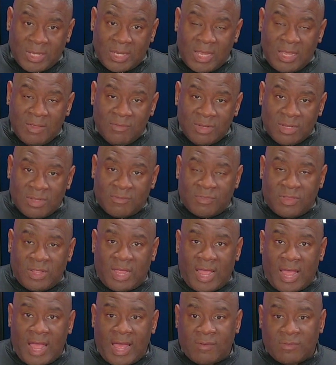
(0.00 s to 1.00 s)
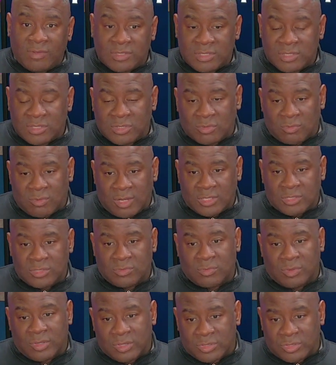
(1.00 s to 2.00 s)
And even if they have a
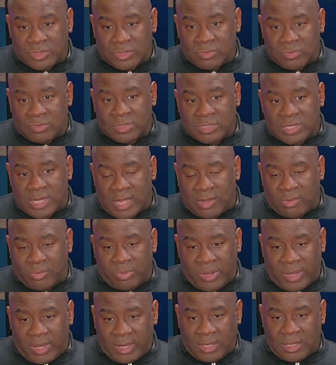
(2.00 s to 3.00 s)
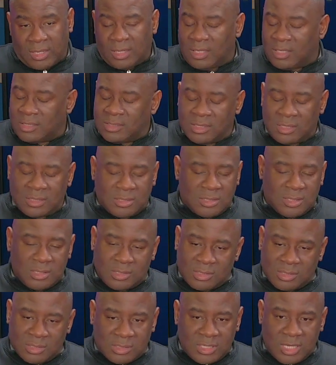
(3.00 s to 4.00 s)
situation where the student is now paying, it's
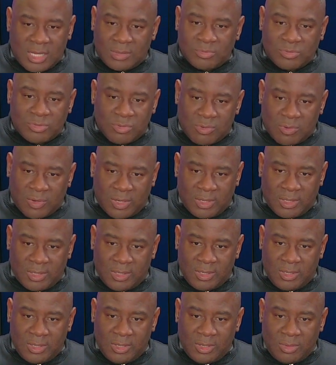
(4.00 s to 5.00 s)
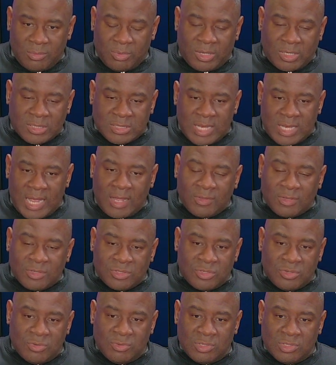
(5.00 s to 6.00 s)
the same story, because now the
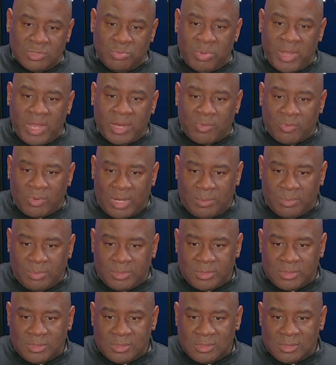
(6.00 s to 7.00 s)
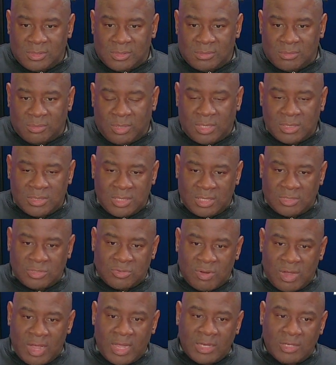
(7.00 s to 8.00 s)
student is bankrupt because they're
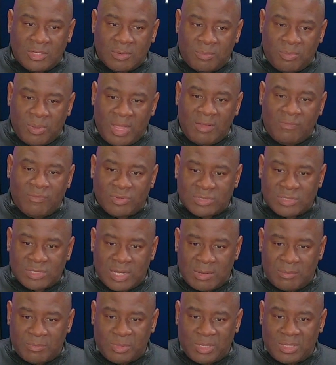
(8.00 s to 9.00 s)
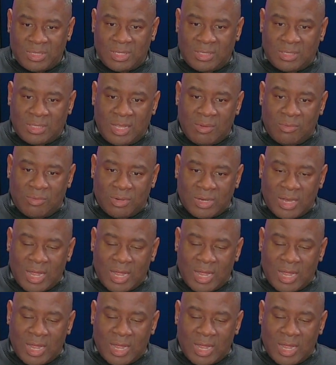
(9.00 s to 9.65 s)
trying to pay for something that they were